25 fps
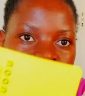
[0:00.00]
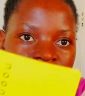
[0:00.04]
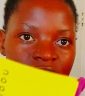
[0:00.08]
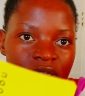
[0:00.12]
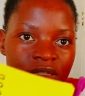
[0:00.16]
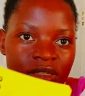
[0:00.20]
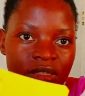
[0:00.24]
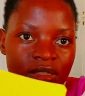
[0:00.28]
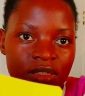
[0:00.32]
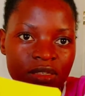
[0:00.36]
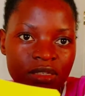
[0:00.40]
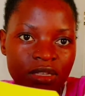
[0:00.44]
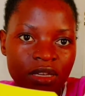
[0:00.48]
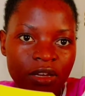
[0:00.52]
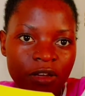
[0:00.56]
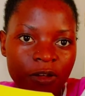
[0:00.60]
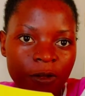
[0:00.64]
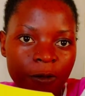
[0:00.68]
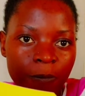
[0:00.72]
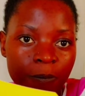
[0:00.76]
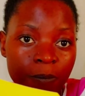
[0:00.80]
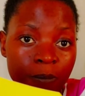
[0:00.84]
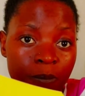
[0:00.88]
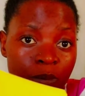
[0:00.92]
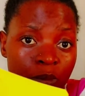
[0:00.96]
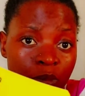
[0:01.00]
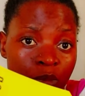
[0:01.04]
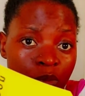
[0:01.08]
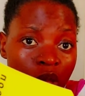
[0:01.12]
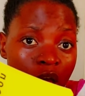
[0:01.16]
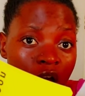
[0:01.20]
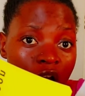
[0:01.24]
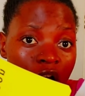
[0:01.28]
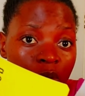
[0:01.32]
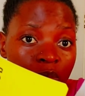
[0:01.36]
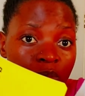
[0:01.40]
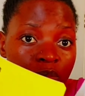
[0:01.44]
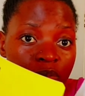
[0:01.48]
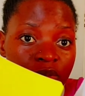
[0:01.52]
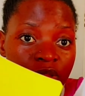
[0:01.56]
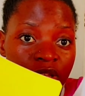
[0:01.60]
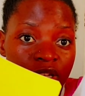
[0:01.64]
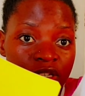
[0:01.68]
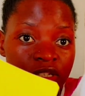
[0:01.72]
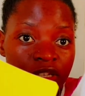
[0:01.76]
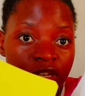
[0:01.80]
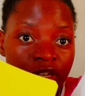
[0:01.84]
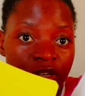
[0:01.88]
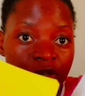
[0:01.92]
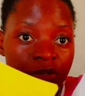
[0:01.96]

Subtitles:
This is the app that I